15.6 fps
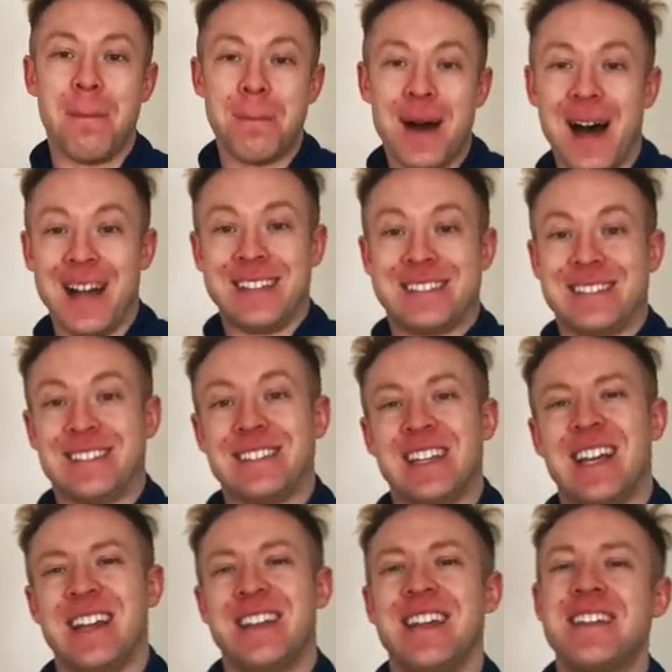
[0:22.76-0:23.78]
But
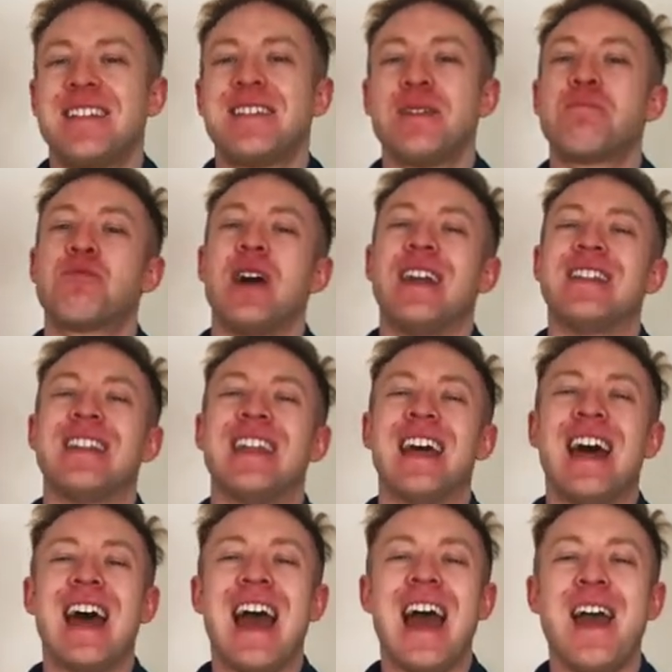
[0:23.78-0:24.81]
this is a bread
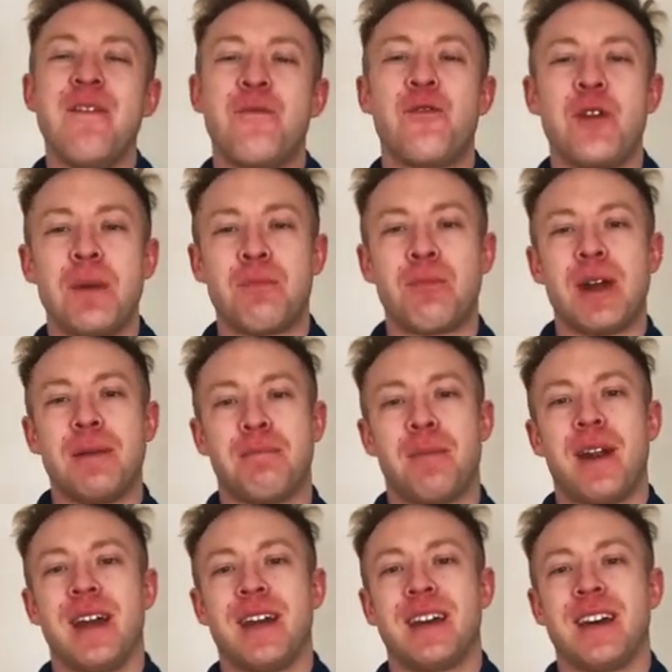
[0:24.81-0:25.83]
that every bread
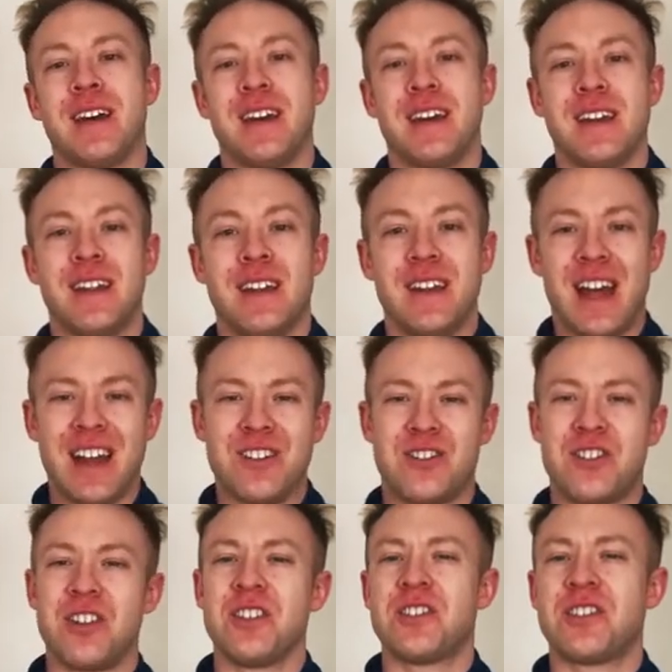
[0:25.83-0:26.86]
breaker
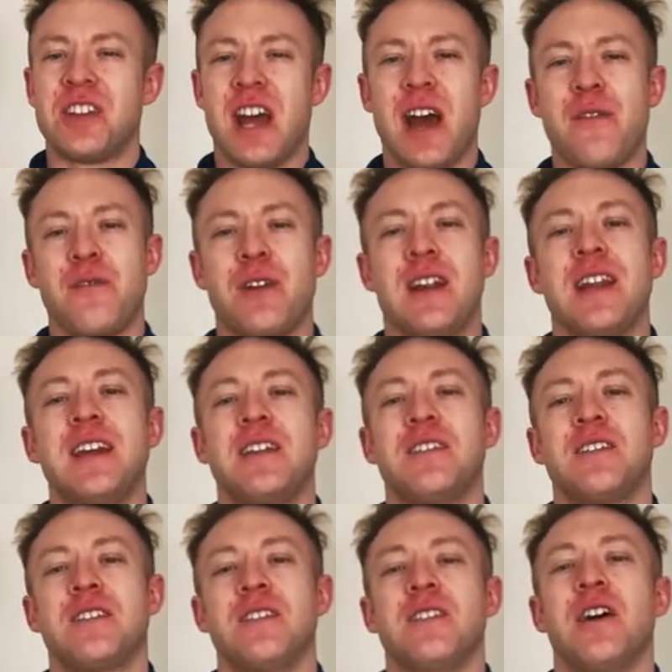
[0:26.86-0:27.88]
should have at
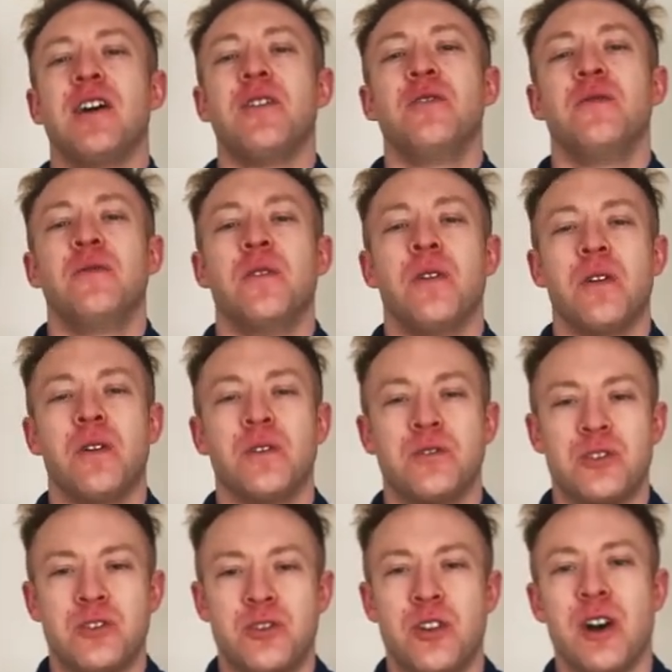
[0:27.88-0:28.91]
least known
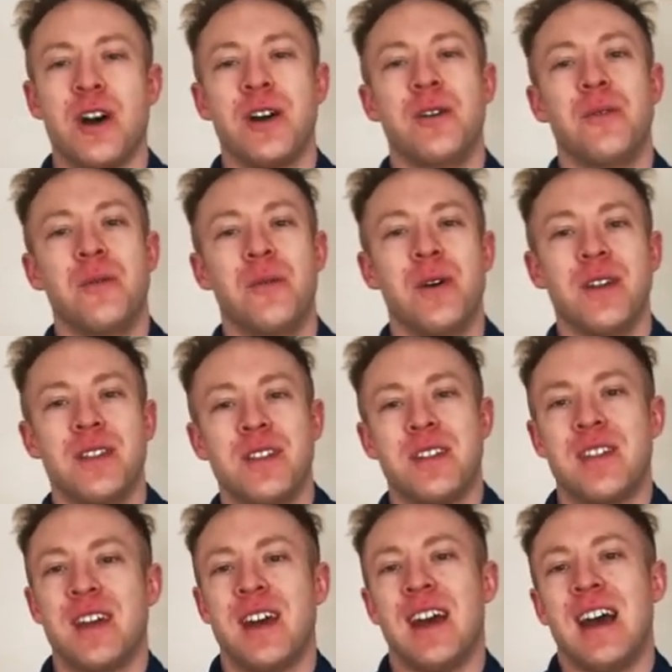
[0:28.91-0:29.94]
to try
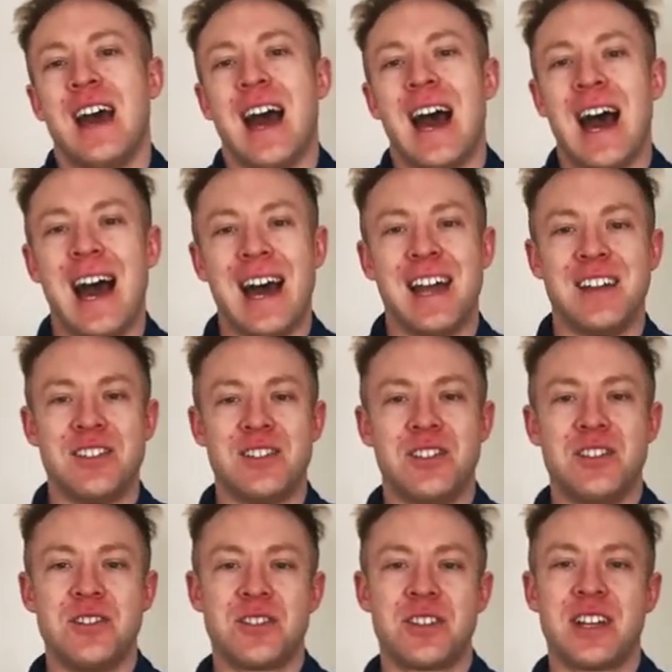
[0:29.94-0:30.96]
once. And
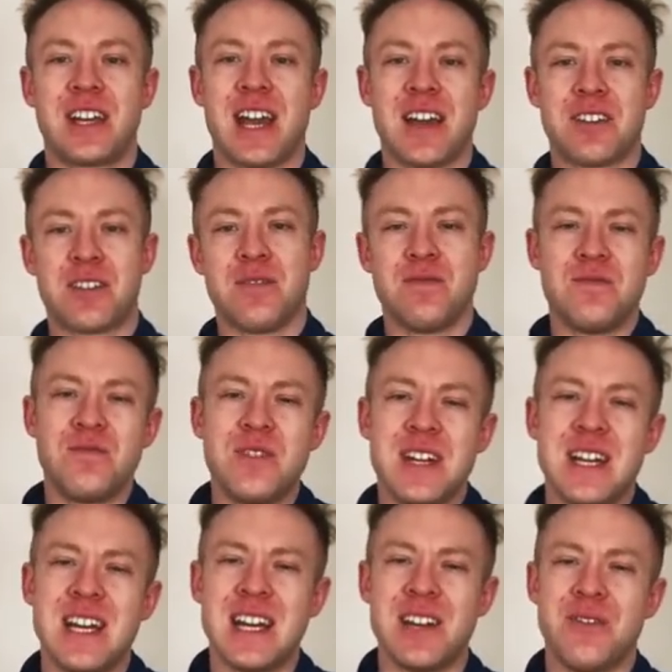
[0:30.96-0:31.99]
you can get some
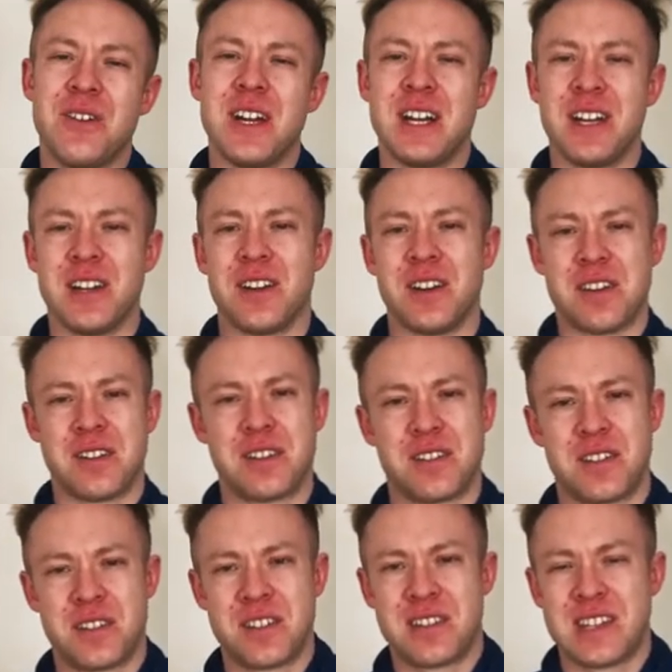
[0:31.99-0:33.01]
really, really
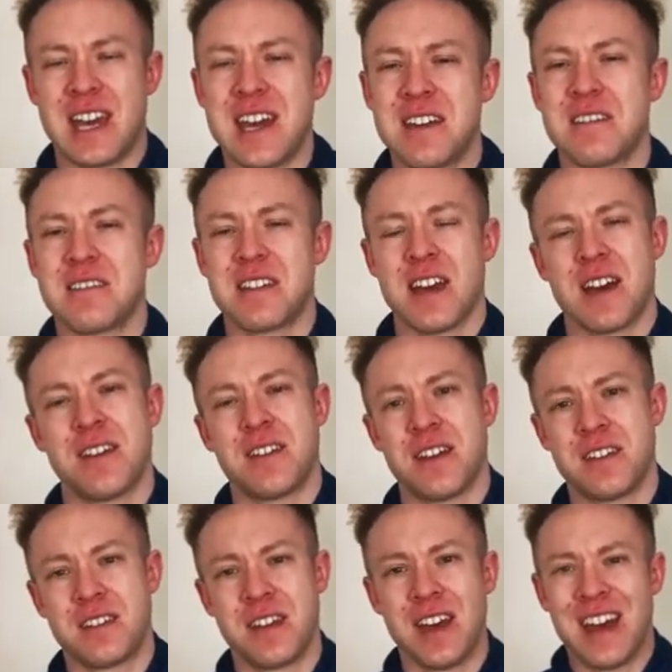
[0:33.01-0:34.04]
nice tastes out of
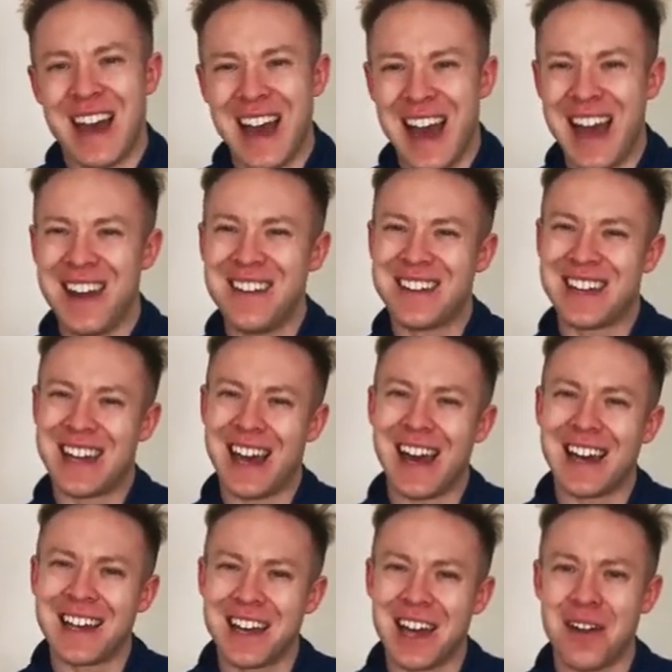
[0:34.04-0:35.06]
this. And you
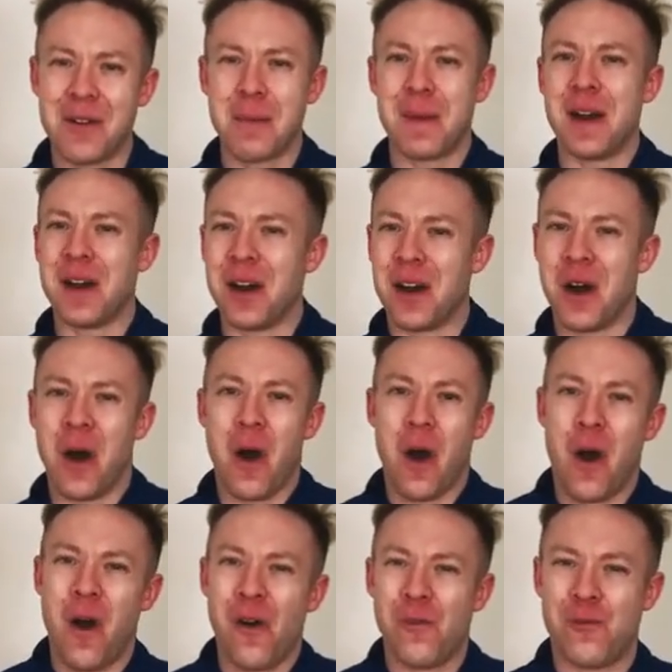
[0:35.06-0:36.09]
can go a bit
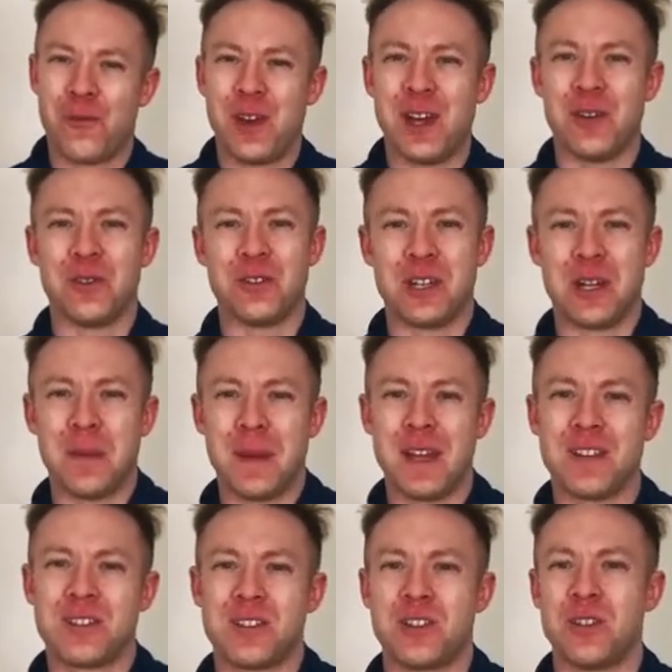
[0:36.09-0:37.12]
off field and a
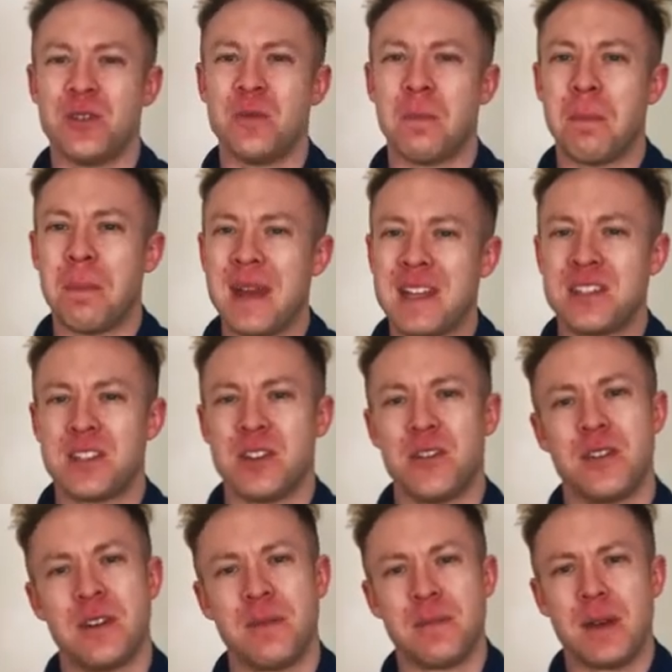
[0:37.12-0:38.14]
bit too
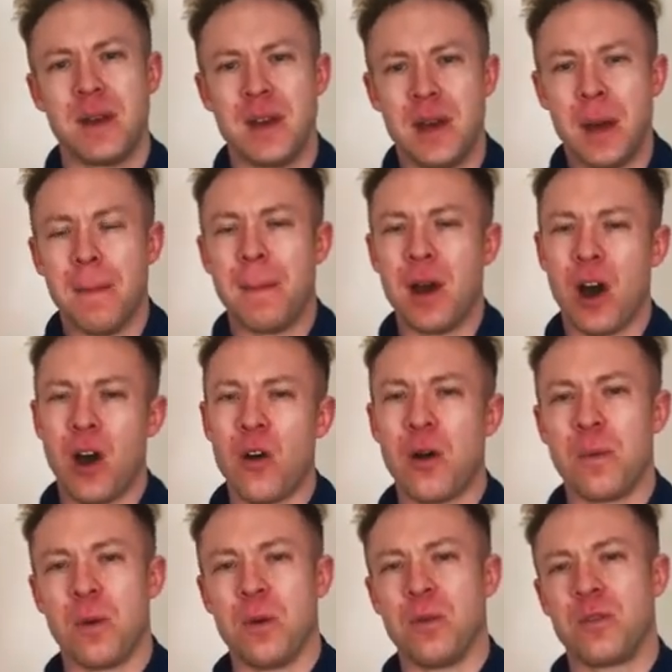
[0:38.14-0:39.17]
bitter and a bit
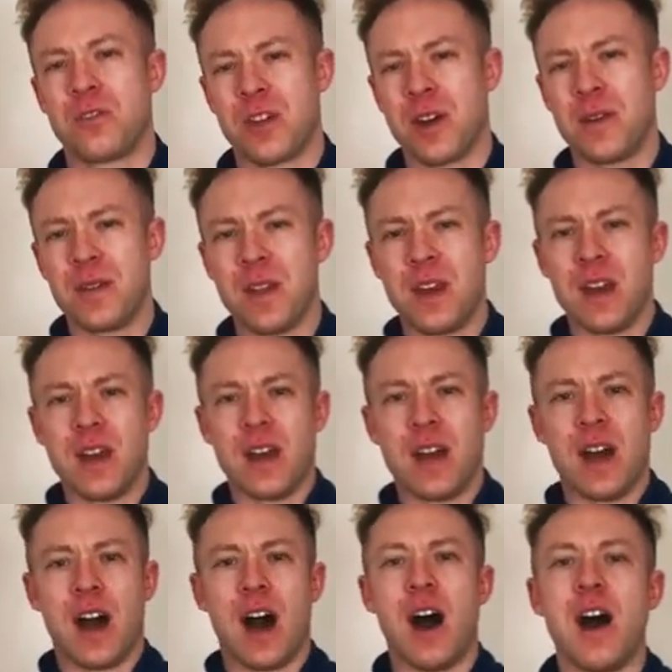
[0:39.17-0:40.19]
horrible. So
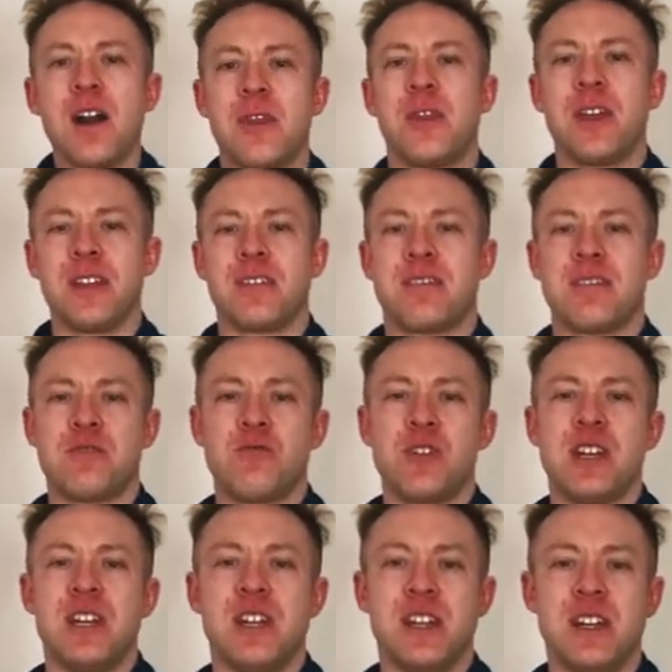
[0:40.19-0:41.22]
I think this is a
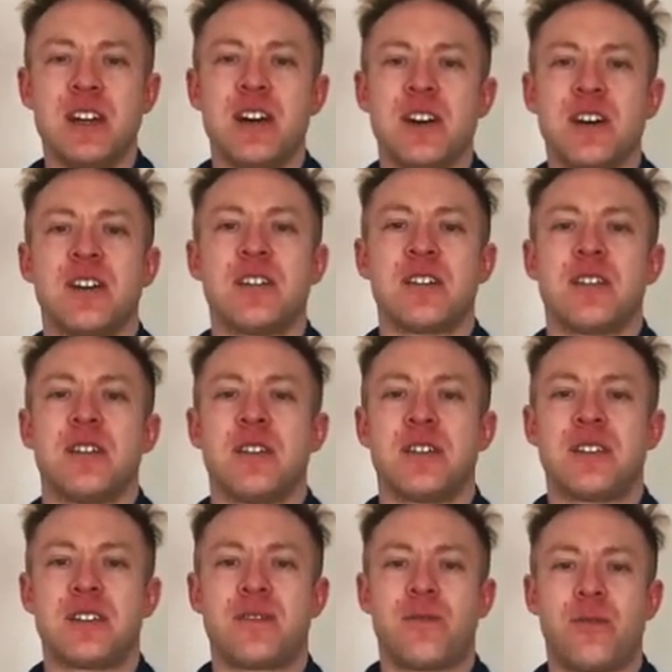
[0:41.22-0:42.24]
really nice
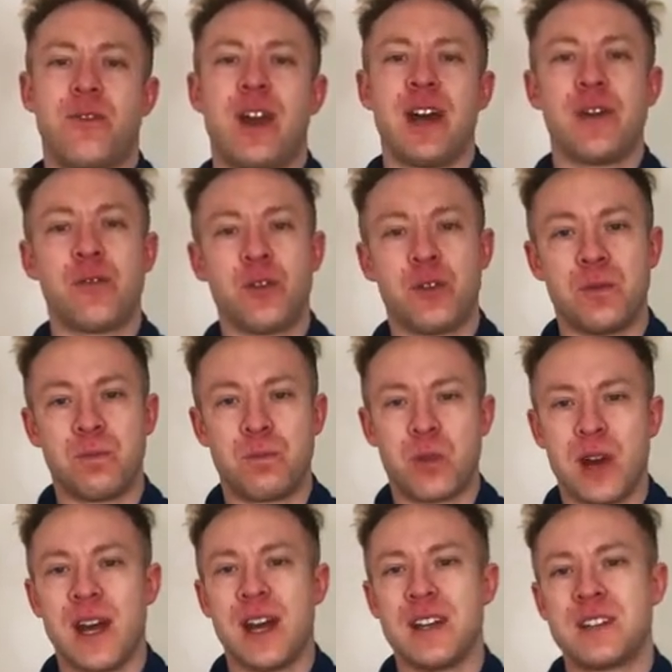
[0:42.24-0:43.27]
flavoured
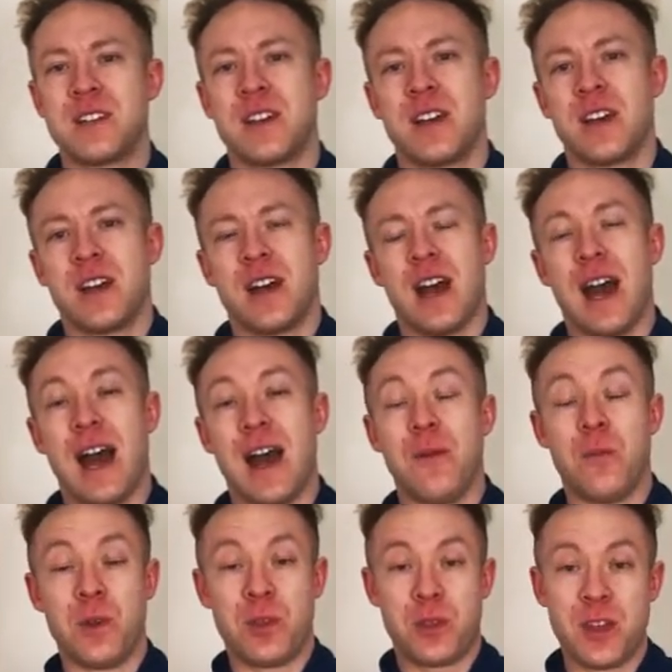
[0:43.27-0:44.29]
bread
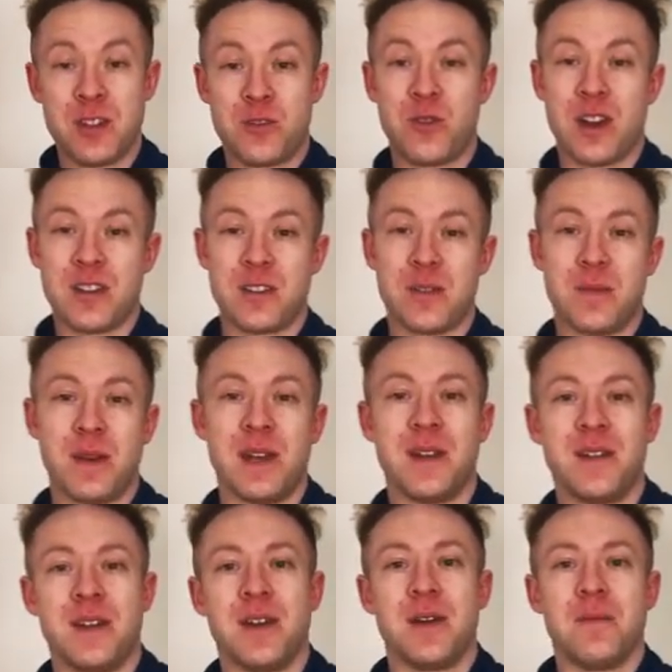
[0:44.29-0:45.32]
with this
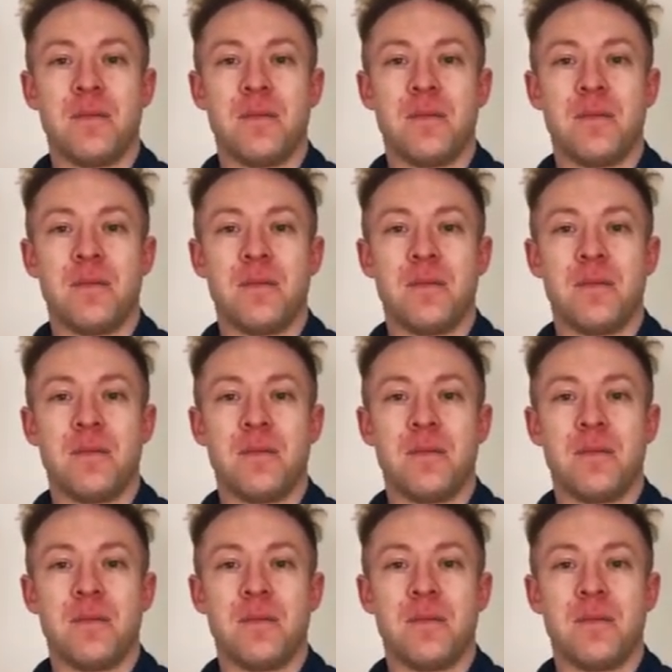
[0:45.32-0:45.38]
recipe.